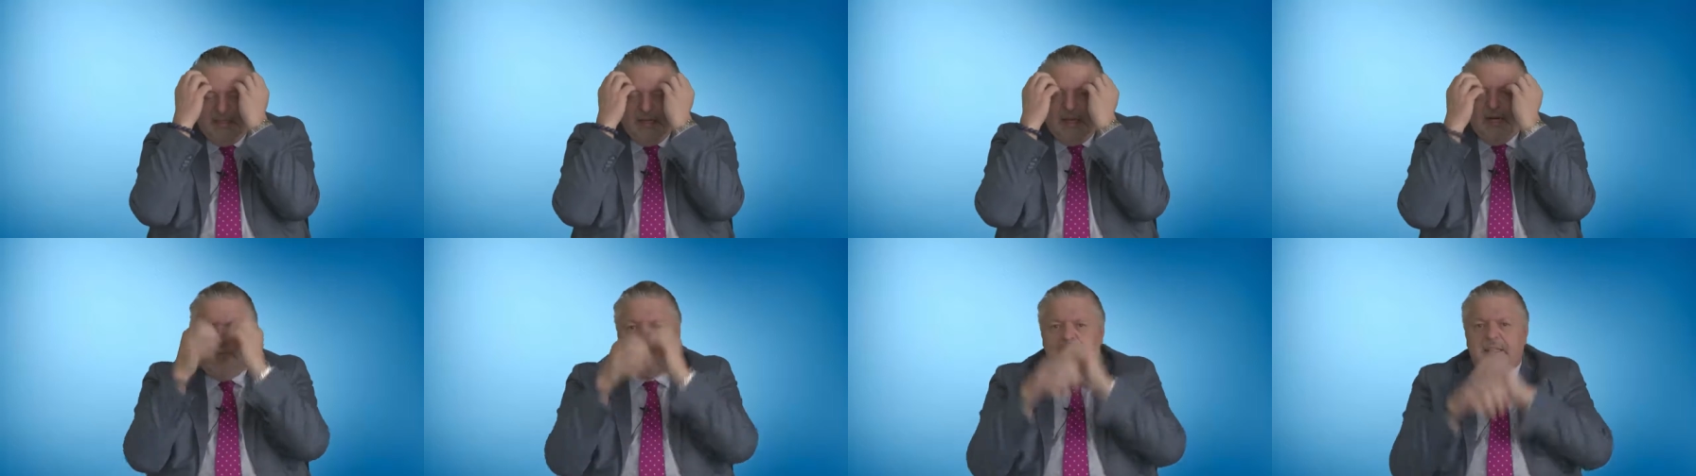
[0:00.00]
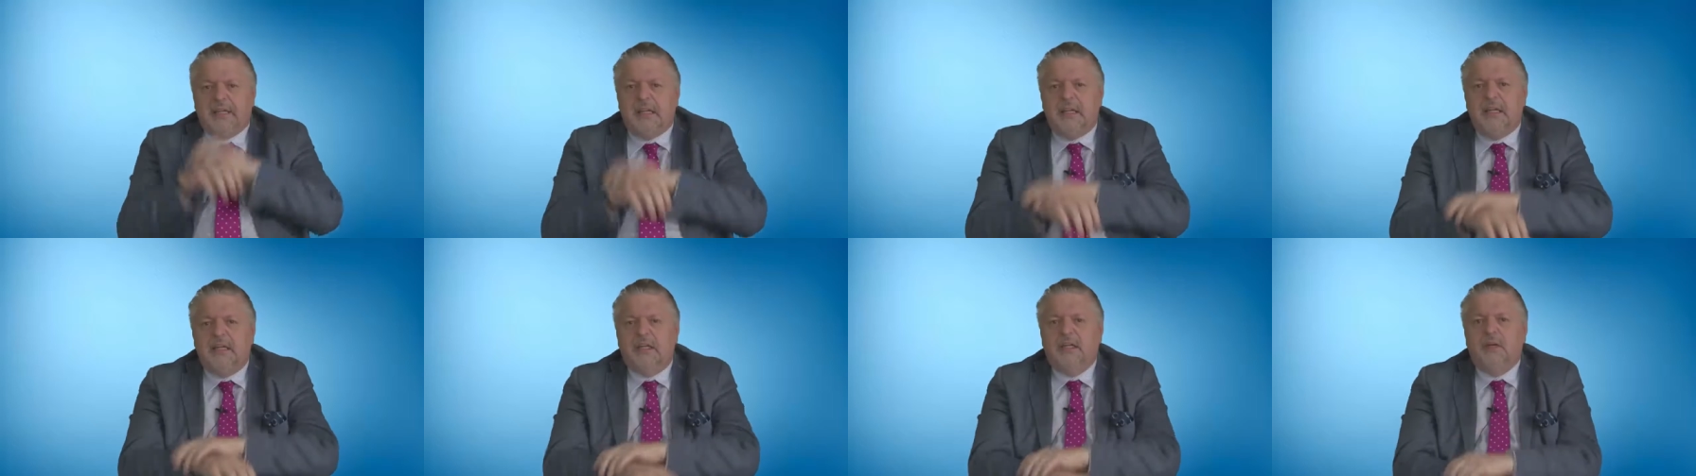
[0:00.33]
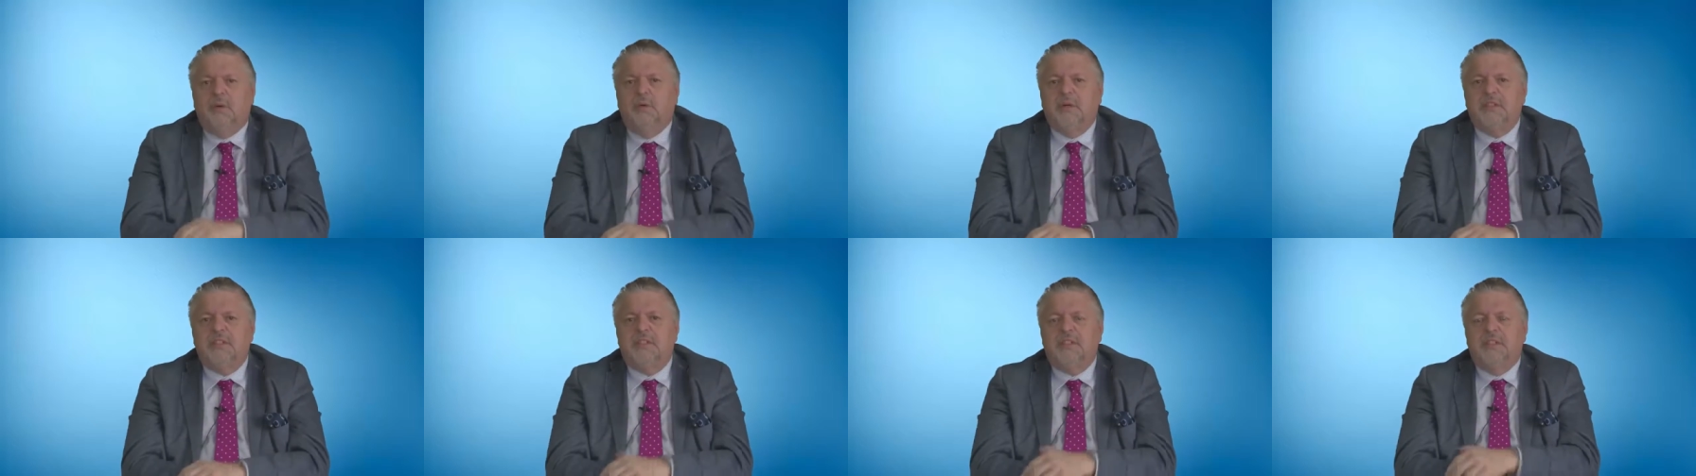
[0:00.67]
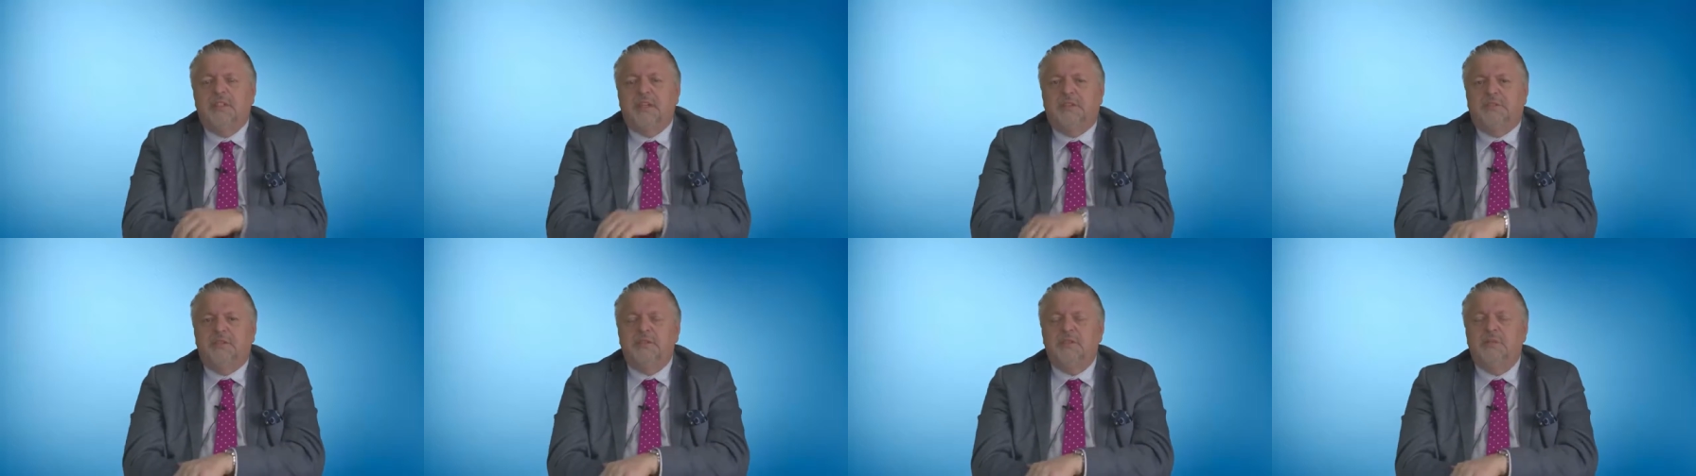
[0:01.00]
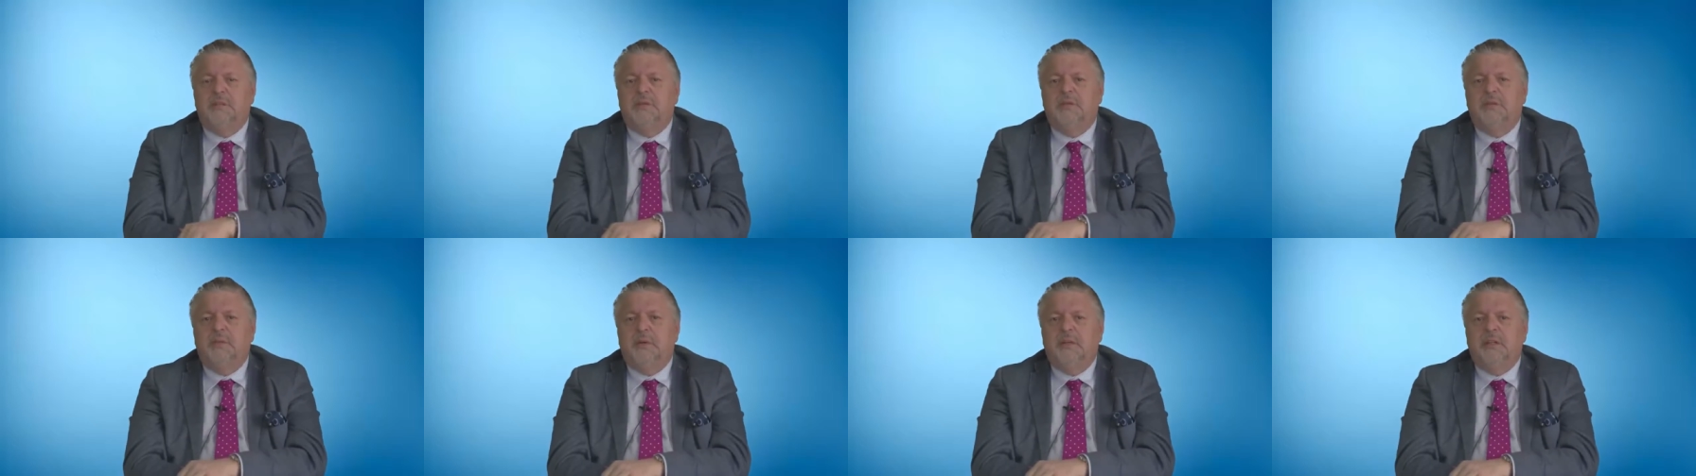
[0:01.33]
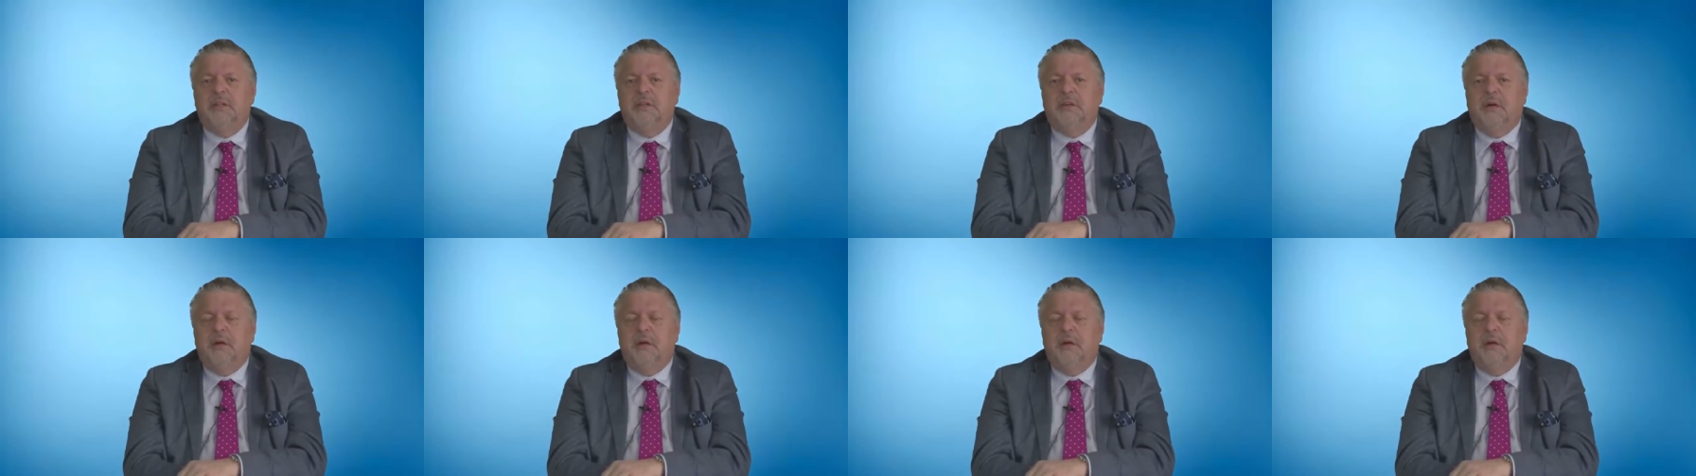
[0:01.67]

I think what's the difference between.